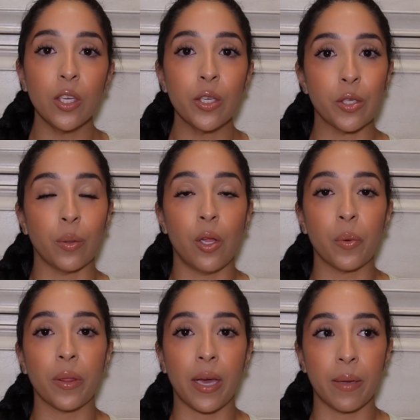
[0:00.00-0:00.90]
So along
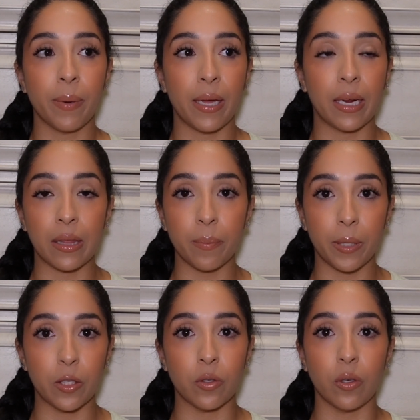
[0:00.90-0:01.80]
with the iPad and the
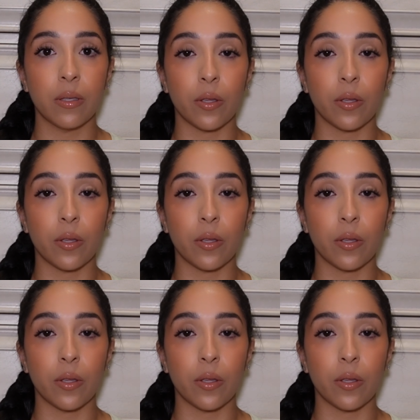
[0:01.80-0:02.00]
pencil,